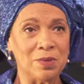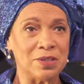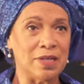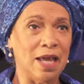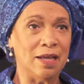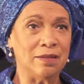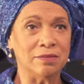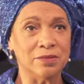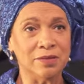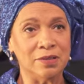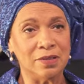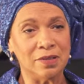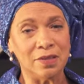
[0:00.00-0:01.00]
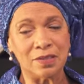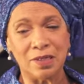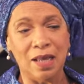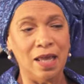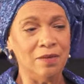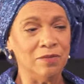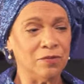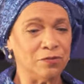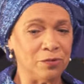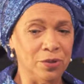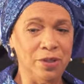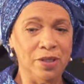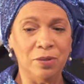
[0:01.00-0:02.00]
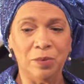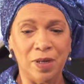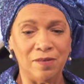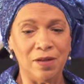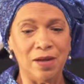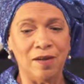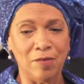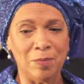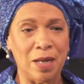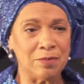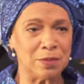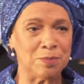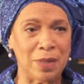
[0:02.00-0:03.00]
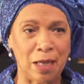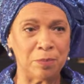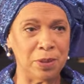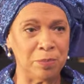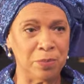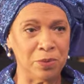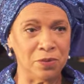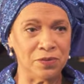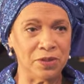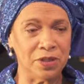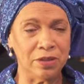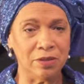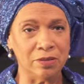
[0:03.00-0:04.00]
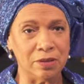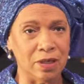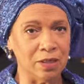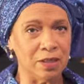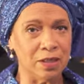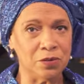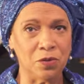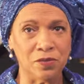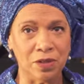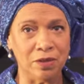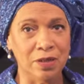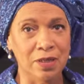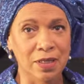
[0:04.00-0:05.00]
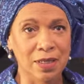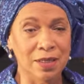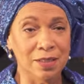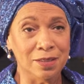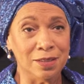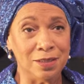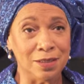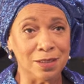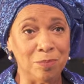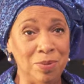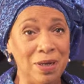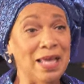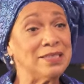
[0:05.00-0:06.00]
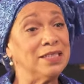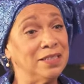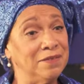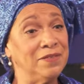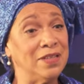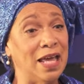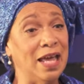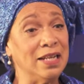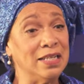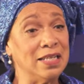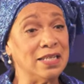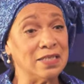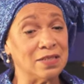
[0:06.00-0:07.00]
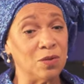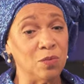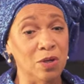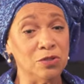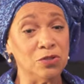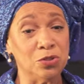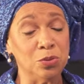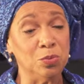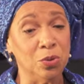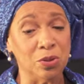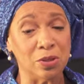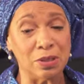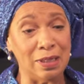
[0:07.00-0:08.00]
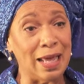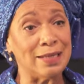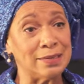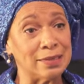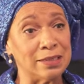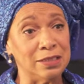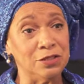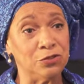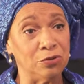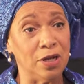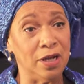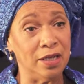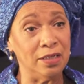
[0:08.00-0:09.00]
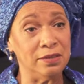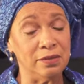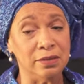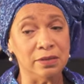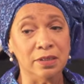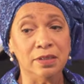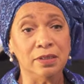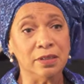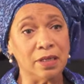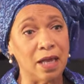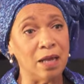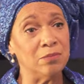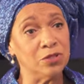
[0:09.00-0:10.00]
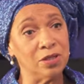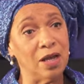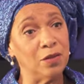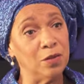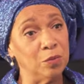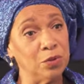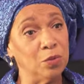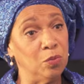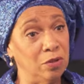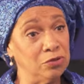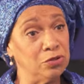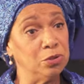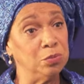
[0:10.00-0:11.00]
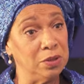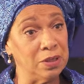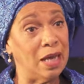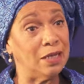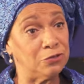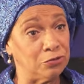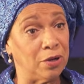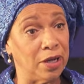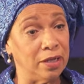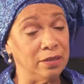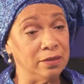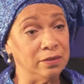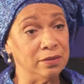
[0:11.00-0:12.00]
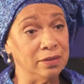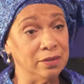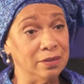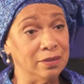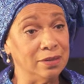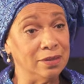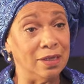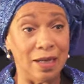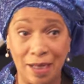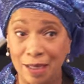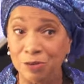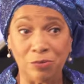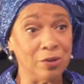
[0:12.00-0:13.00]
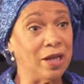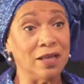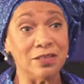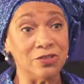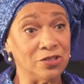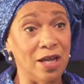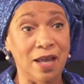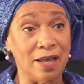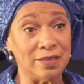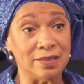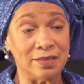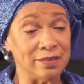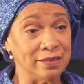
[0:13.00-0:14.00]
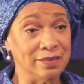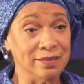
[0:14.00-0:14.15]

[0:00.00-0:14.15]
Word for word: was not slave or free or whatever. Everybody was black people over here, got kicked over there the blessing of that is the ones who were classically trained came together with the ones who were not trained and created jazz.